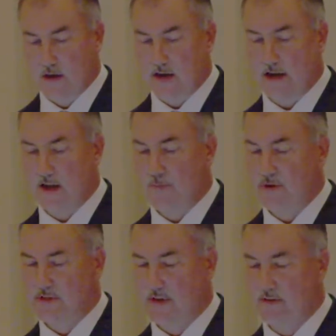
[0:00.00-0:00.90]

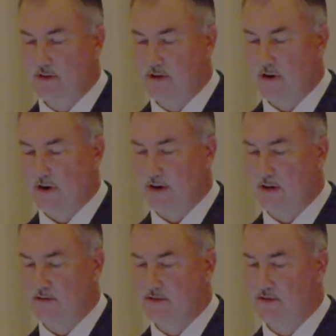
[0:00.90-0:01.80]
98% of these chronic
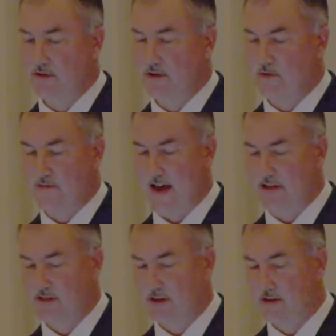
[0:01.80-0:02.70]
ulcers are either
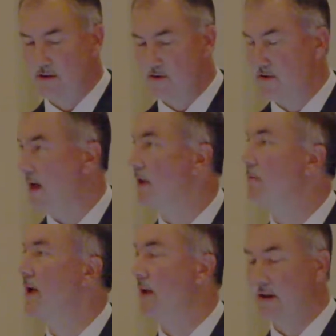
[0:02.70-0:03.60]
vascular or
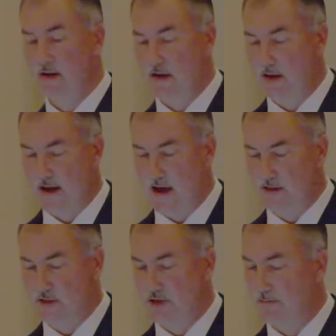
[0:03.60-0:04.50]
diabetic in
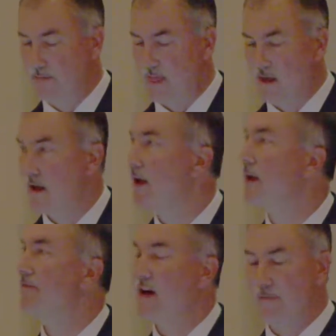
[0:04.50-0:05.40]
etiology.
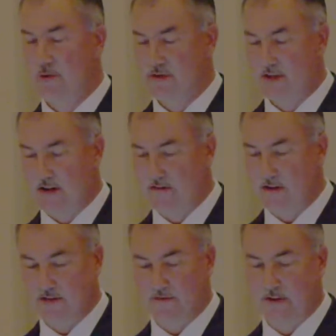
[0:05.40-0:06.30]
85% of
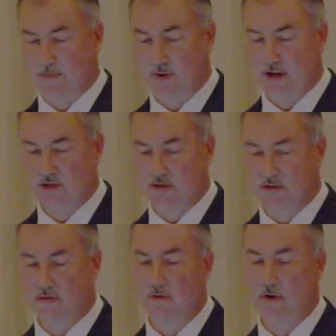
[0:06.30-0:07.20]
these affect
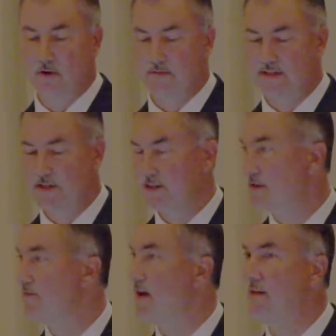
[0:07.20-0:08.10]
patients who are
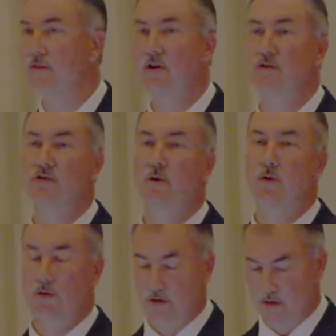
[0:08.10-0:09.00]
65 years or
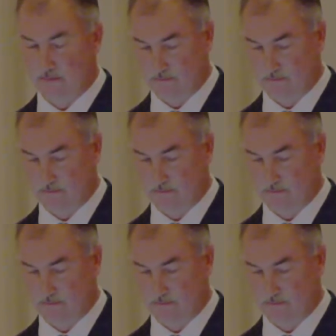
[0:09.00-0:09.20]
older.